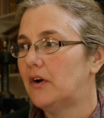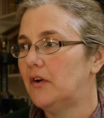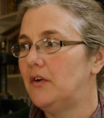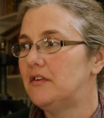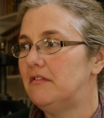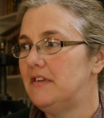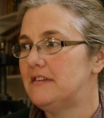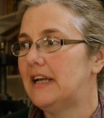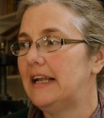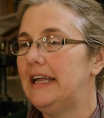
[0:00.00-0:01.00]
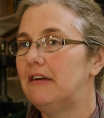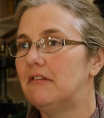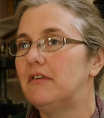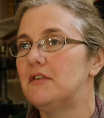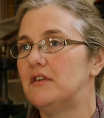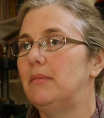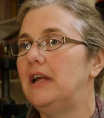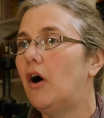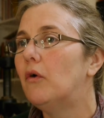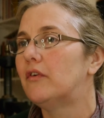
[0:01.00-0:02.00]
are going to physically,
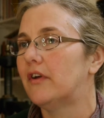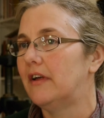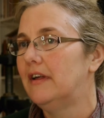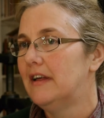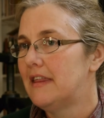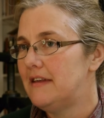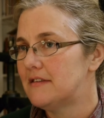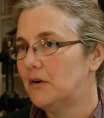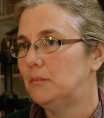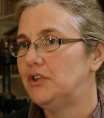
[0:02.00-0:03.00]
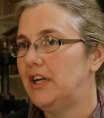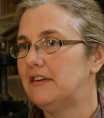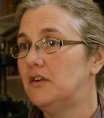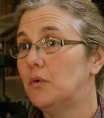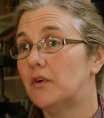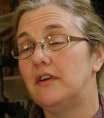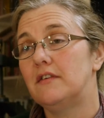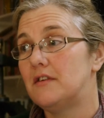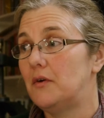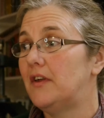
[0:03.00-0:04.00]
irreversibly alter this object in
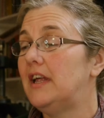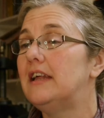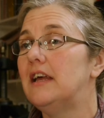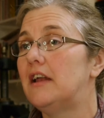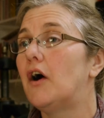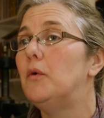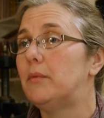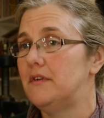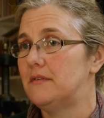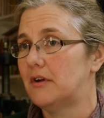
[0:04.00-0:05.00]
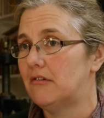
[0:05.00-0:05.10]
order so that it opens